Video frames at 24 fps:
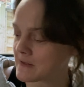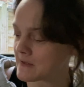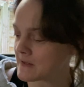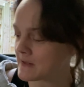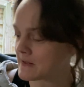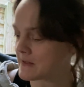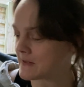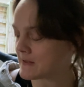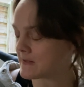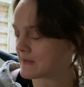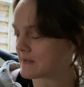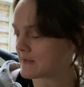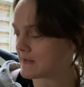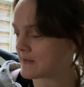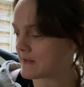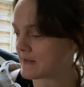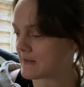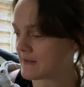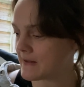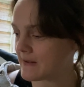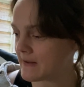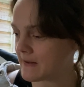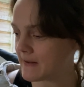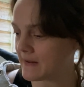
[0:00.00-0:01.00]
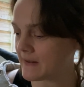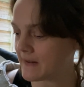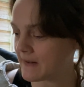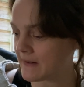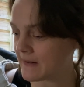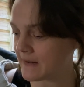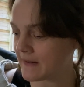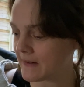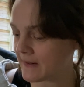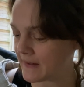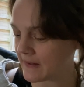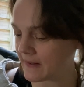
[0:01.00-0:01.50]

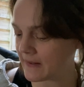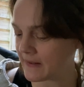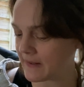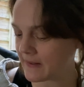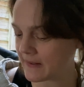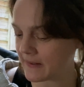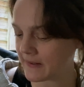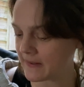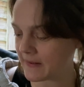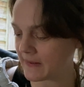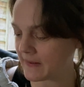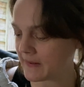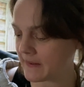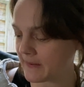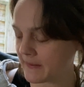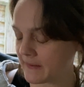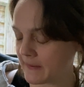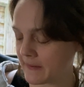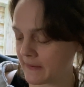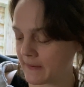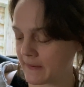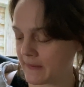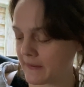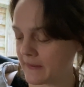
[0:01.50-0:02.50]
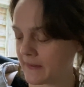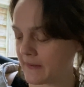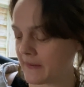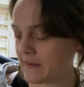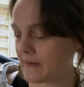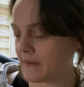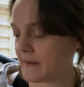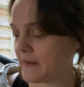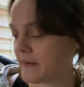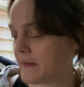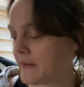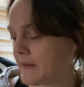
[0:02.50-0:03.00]

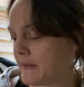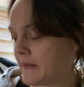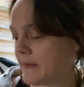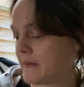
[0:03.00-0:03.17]
No one is speaking in this clip.